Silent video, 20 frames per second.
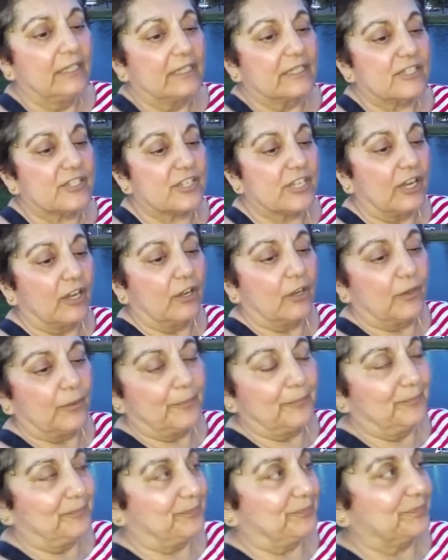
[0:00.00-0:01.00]
So,
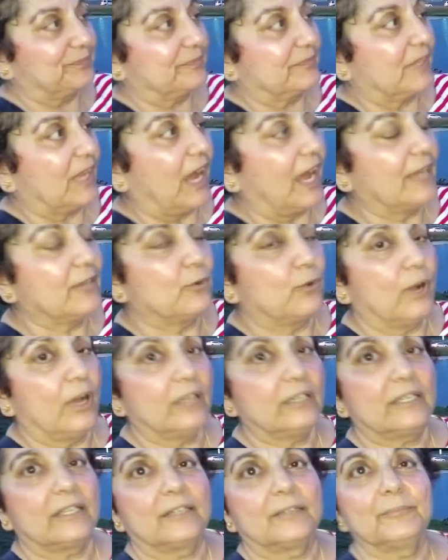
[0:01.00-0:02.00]
I
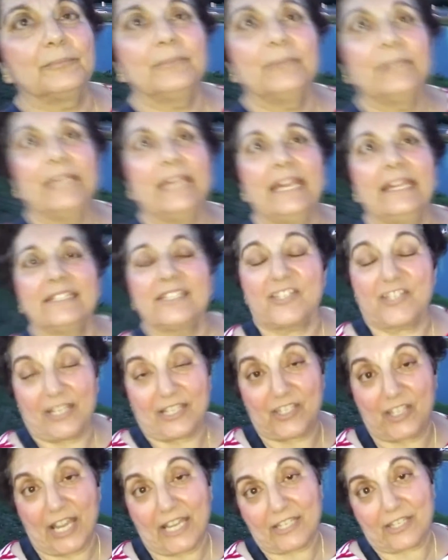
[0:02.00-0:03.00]
welcome any
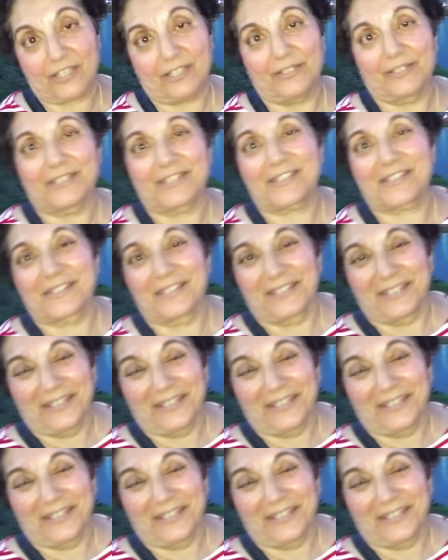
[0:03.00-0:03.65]
suggestions.